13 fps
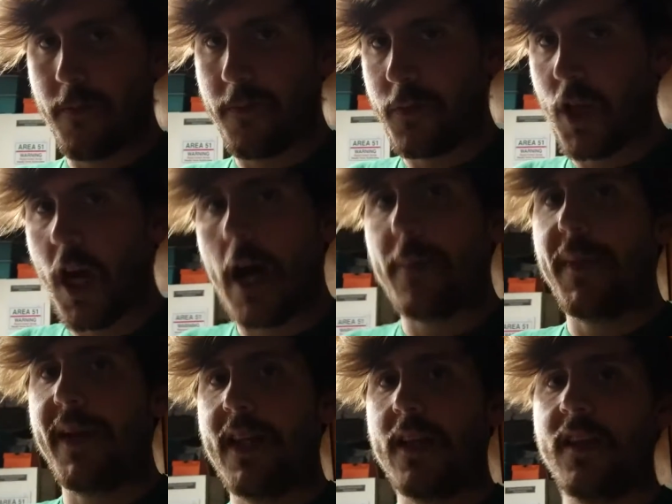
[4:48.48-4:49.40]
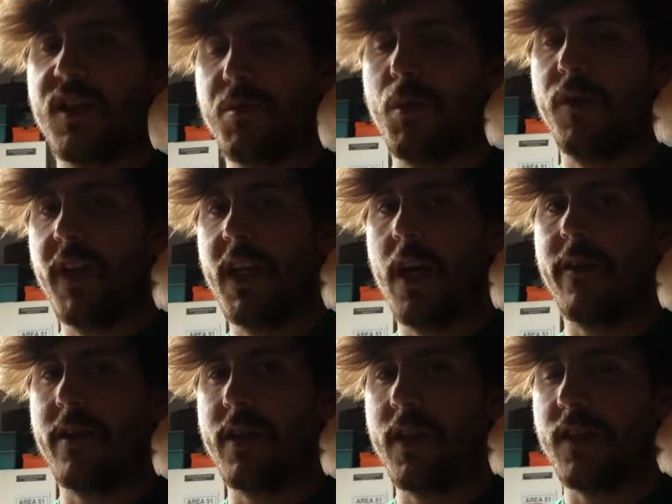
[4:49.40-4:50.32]
topic that this movie
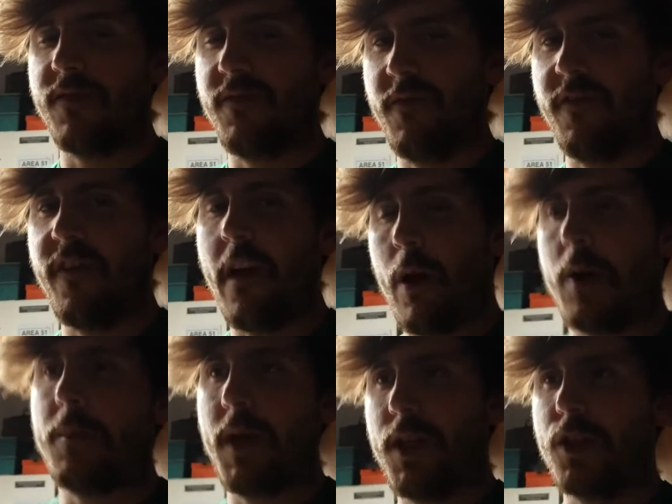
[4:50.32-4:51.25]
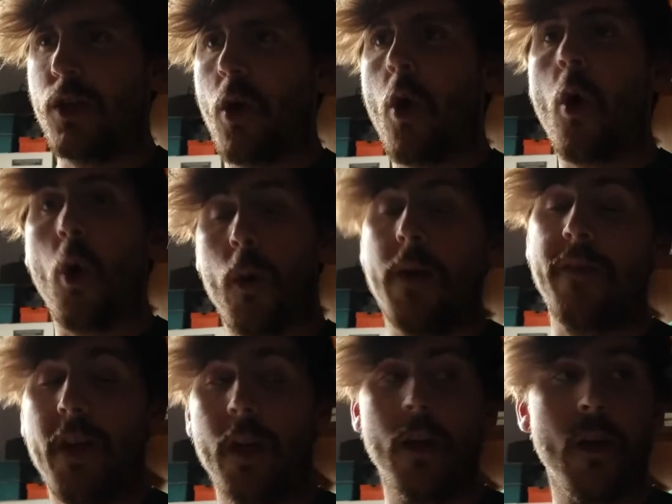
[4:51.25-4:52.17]
covers is very much
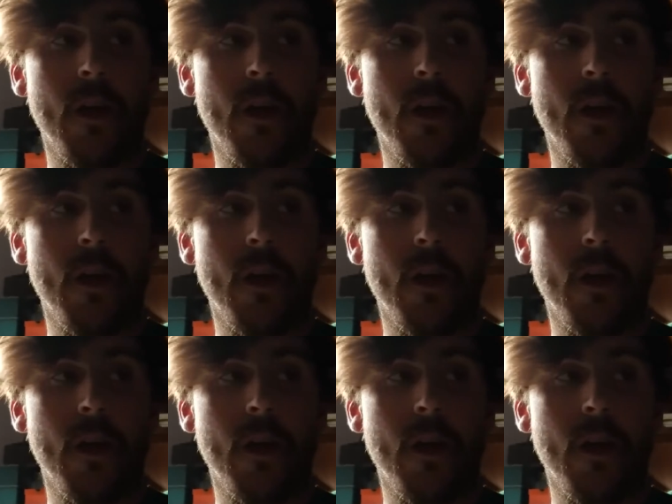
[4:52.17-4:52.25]
horrific.